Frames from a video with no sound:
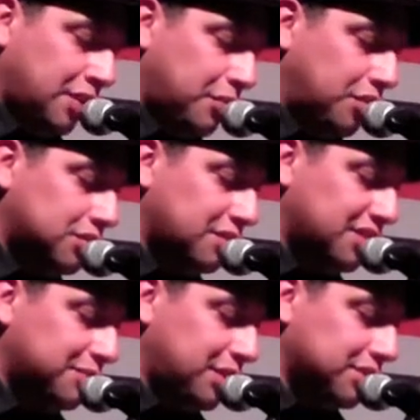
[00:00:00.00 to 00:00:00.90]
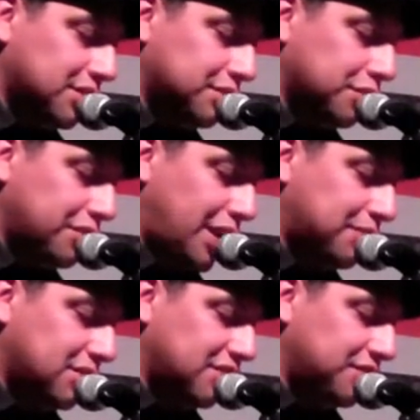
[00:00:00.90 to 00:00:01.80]
Most of these bunches were
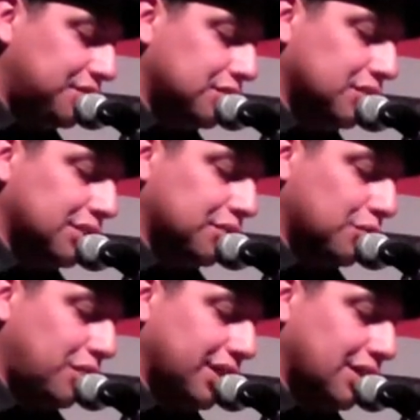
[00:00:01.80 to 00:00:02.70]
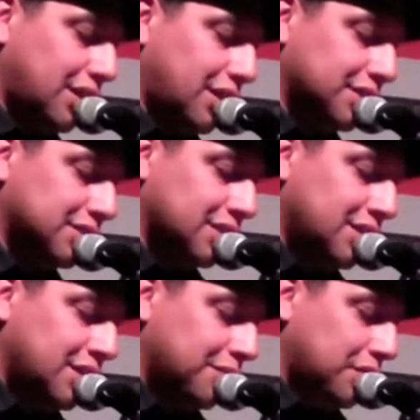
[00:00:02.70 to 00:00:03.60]
wrapped individually with white gauze,
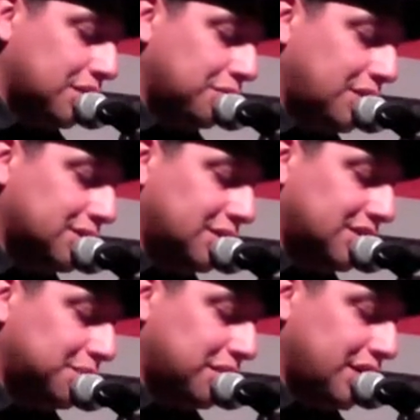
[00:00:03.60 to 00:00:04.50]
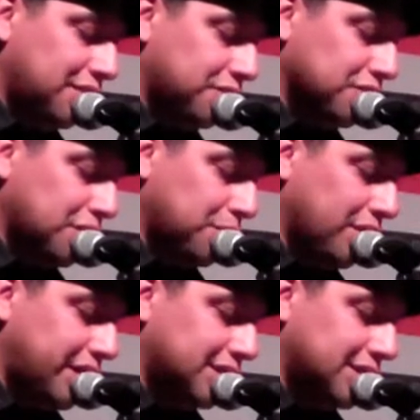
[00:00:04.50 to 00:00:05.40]
but the ones on display were a
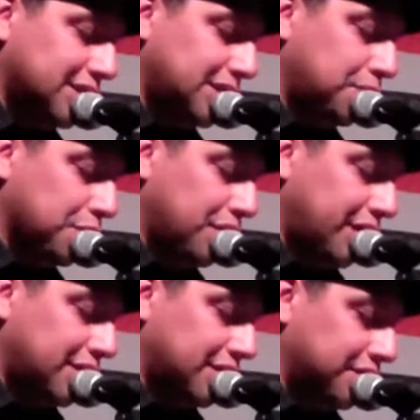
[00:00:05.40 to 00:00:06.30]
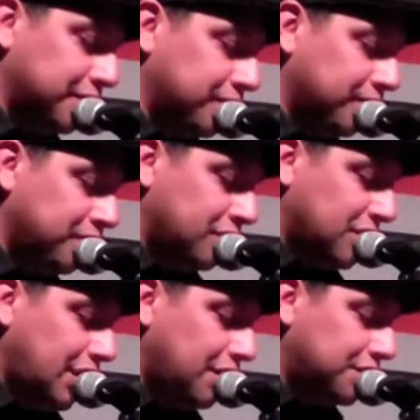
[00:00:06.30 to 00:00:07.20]
bright, deep red.
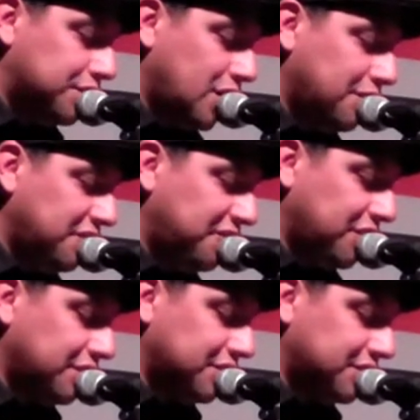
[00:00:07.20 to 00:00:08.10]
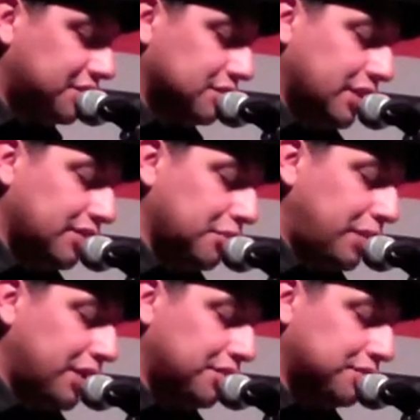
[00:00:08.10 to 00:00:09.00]
They had a charming fragrance, and their
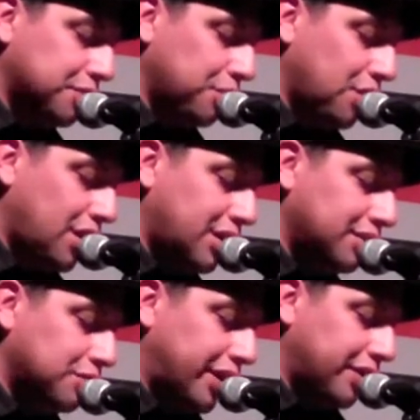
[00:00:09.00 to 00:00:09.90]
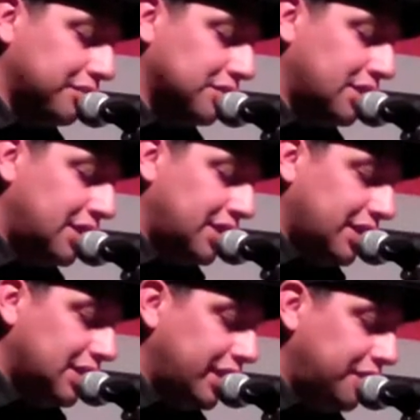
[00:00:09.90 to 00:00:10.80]
petals were broad and round
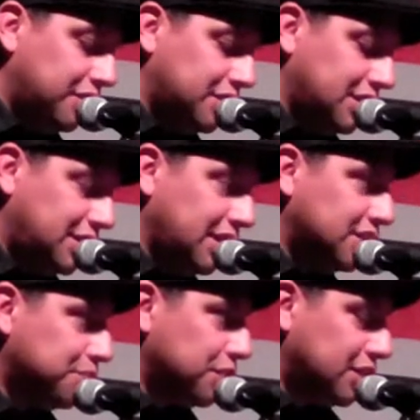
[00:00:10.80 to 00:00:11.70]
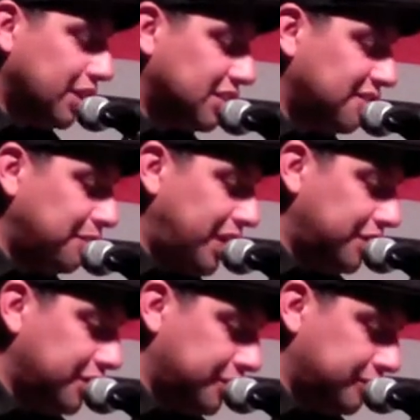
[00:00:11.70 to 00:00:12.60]
and layered in a dense, protective
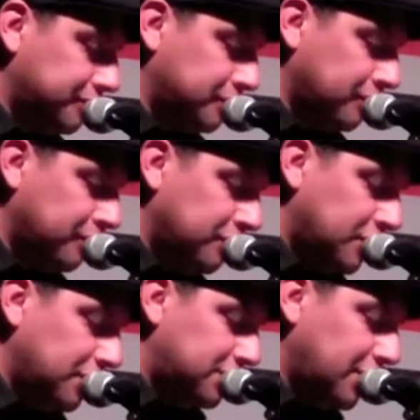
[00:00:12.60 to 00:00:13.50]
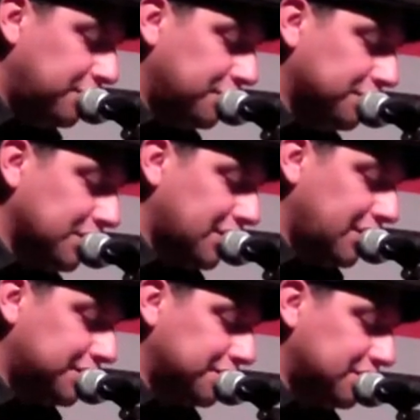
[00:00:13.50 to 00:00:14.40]
manner. Their centers were
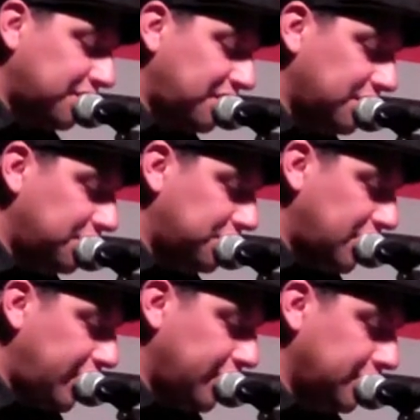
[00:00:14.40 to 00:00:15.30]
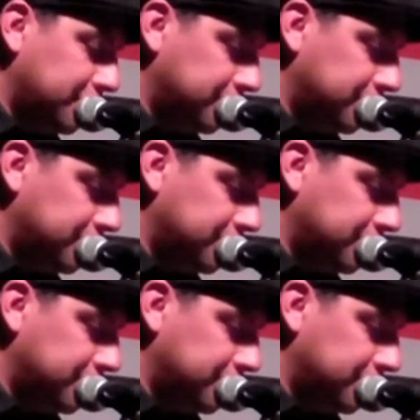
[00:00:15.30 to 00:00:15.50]
clusters of thin shag.